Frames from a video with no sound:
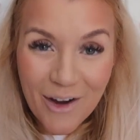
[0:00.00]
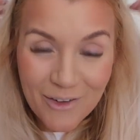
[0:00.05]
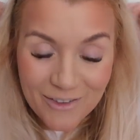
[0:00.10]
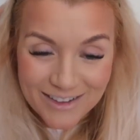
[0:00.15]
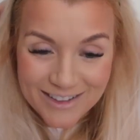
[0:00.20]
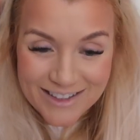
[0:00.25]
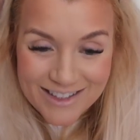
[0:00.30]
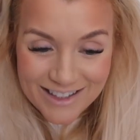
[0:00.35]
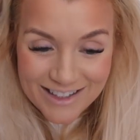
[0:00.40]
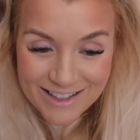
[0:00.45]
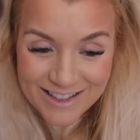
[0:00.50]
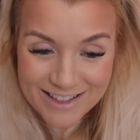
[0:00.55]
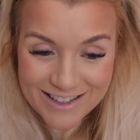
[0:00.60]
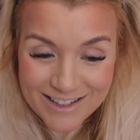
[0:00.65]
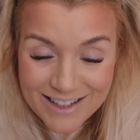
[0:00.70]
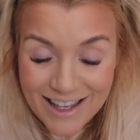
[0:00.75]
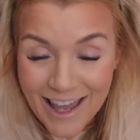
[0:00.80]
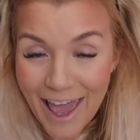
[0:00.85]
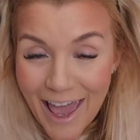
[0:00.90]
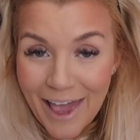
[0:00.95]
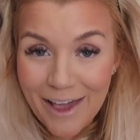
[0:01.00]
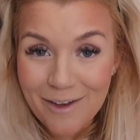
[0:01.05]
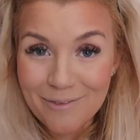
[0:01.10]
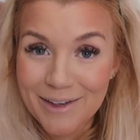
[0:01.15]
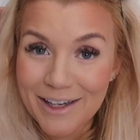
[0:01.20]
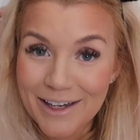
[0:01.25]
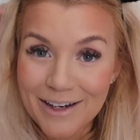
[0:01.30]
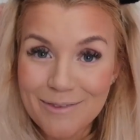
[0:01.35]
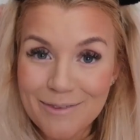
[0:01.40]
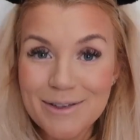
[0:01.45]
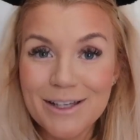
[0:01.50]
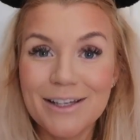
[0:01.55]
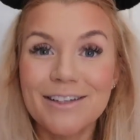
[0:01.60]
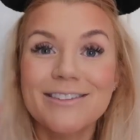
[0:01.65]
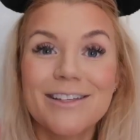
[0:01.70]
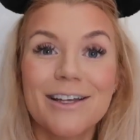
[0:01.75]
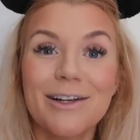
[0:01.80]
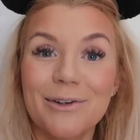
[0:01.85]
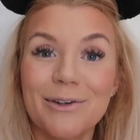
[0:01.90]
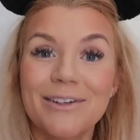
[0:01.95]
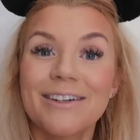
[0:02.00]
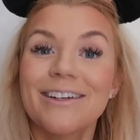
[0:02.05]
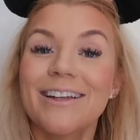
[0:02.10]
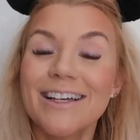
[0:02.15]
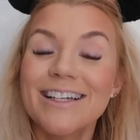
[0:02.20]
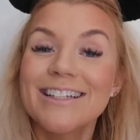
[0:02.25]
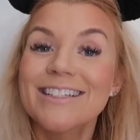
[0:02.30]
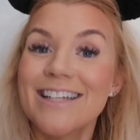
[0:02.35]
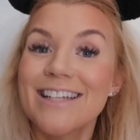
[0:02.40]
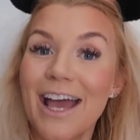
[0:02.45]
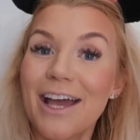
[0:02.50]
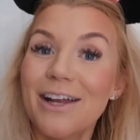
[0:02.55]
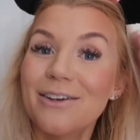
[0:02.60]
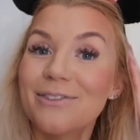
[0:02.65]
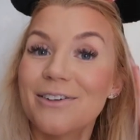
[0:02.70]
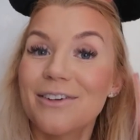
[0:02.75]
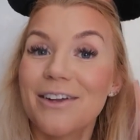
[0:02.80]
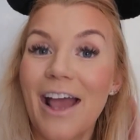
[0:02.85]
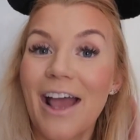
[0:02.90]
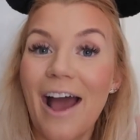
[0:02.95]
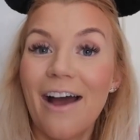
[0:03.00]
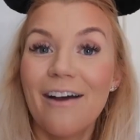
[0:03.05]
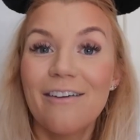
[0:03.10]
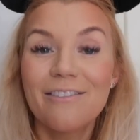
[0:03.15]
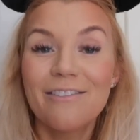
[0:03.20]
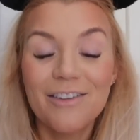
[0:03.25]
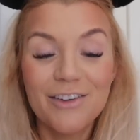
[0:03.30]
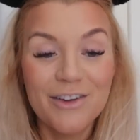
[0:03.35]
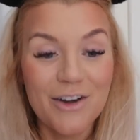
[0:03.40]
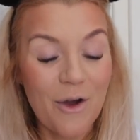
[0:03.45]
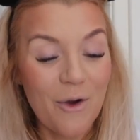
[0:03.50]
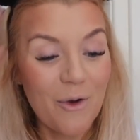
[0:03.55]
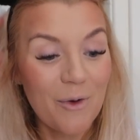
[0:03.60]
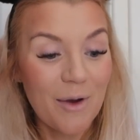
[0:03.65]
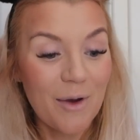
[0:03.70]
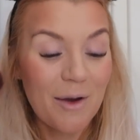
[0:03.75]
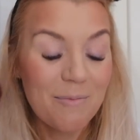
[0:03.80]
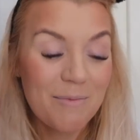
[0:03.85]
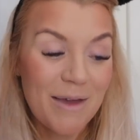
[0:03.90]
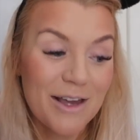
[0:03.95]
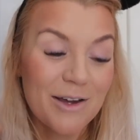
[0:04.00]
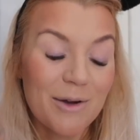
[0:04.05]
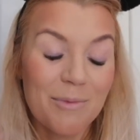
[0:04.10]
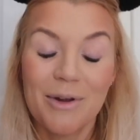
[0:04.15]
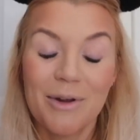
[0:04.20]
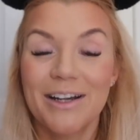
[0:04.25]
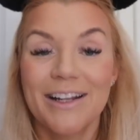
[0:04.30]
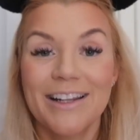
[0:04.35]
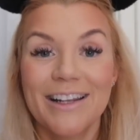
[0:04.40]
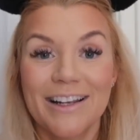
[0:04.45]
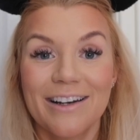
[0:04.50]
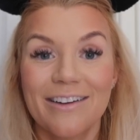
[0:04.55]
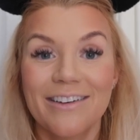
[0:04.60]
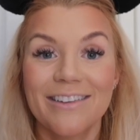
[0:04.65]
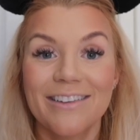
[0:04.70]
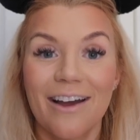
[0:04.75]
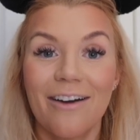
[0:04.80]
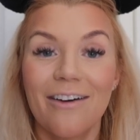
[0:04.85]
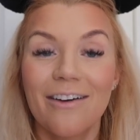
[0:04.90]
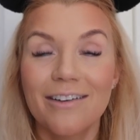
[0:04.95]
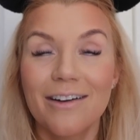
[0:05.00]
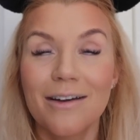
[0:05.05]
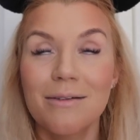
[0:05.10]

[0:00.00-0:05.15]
which is the aim here, because I look like dead when I have no makeup or anything like that on.